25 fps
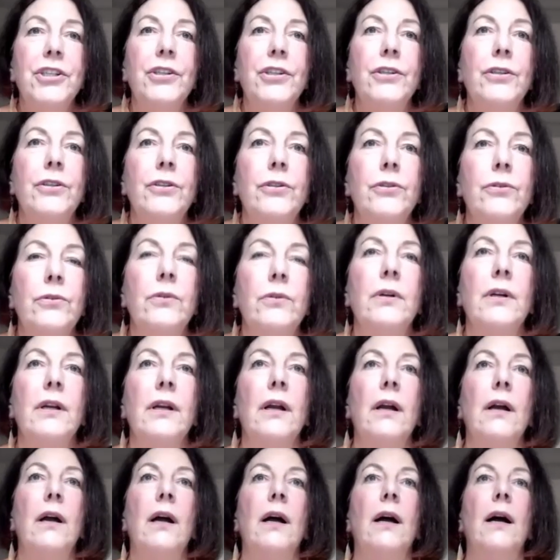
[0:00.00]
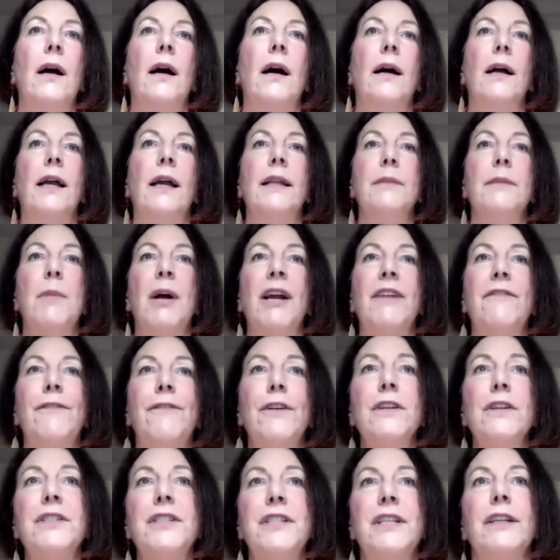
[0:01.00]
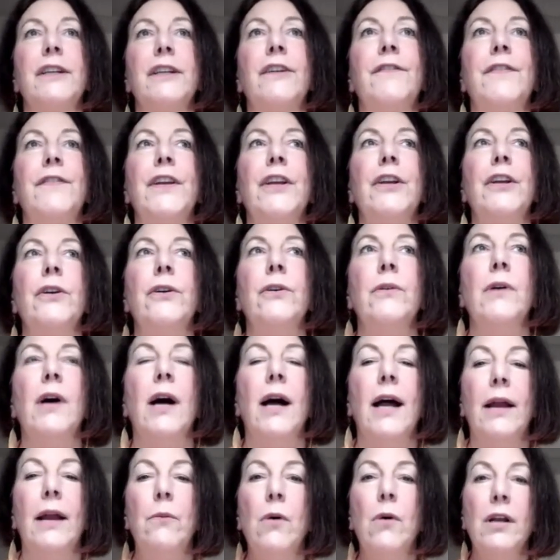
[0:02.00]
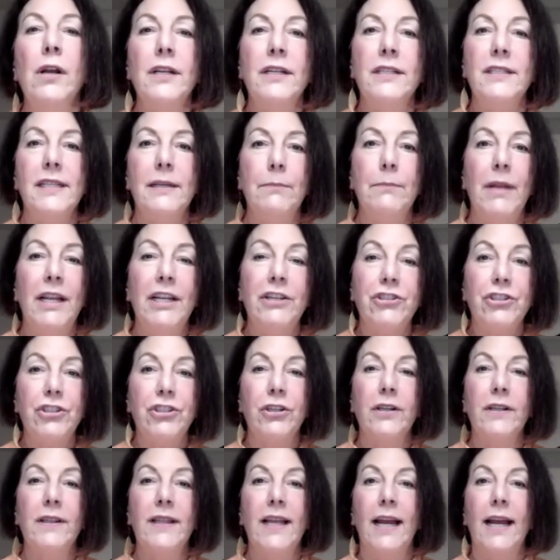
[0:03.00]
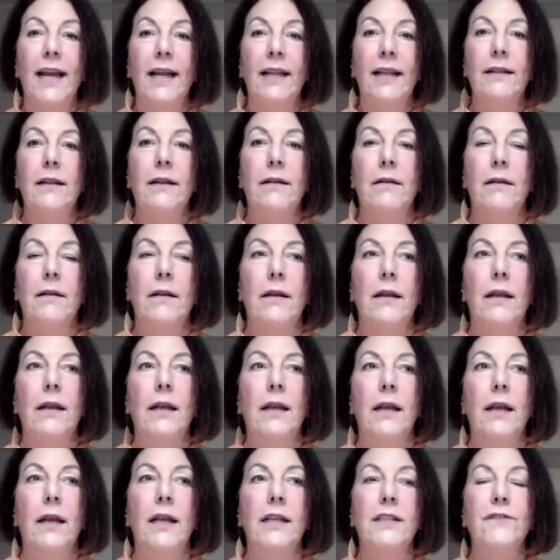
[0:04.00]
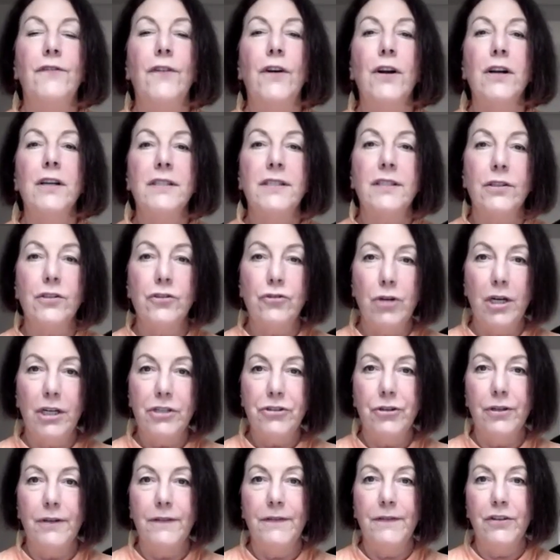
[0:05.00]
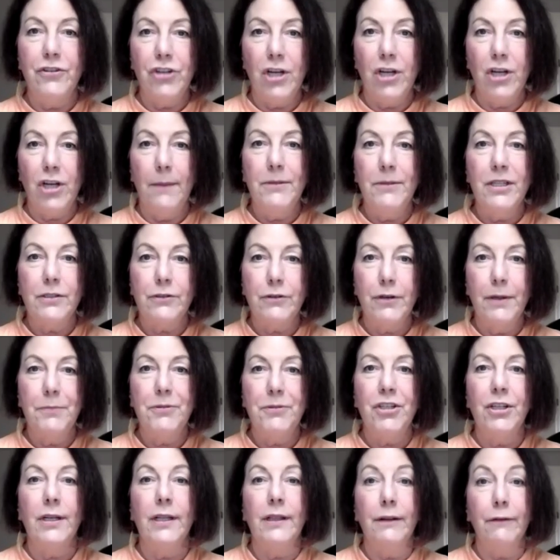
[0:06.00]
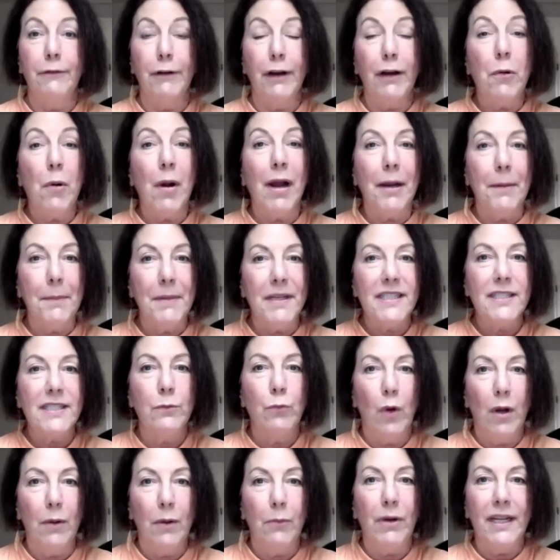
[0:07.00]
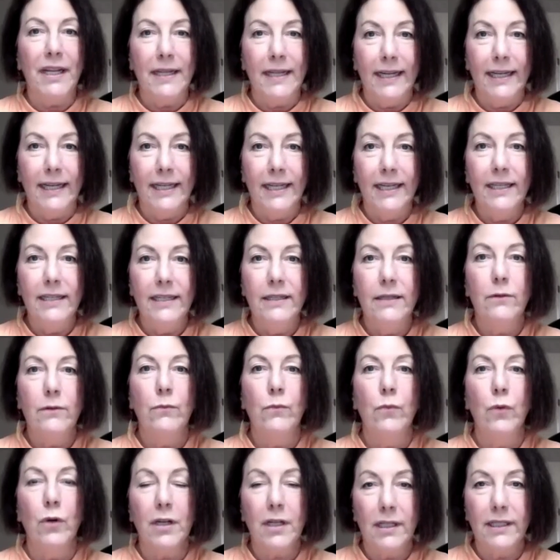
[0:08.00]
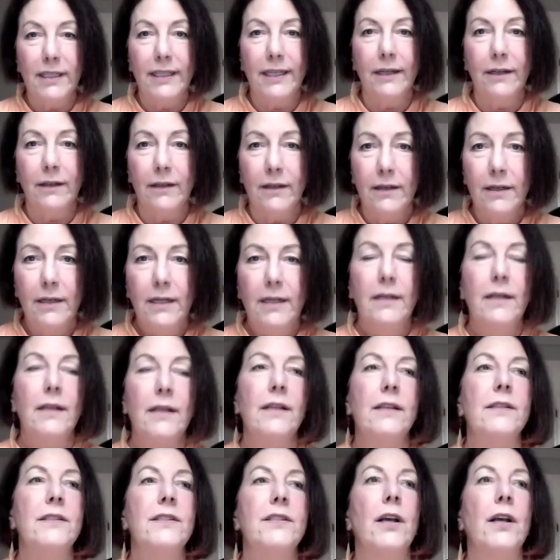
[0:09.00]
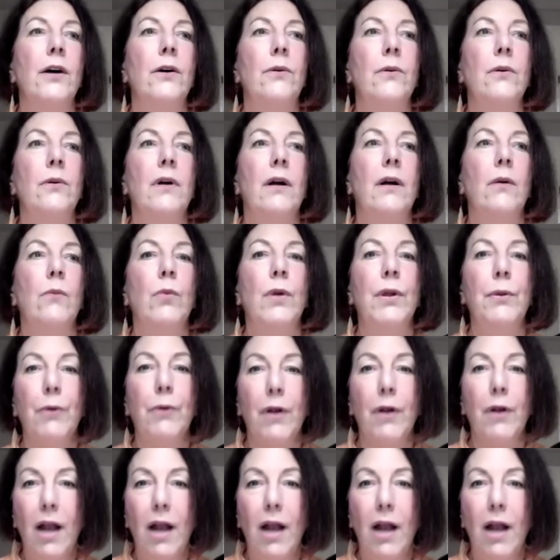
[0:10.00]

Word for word: to, in my first interview, I wanted to make sure that as far as the structure of the job description and the requirements of what we needed were clear. So we were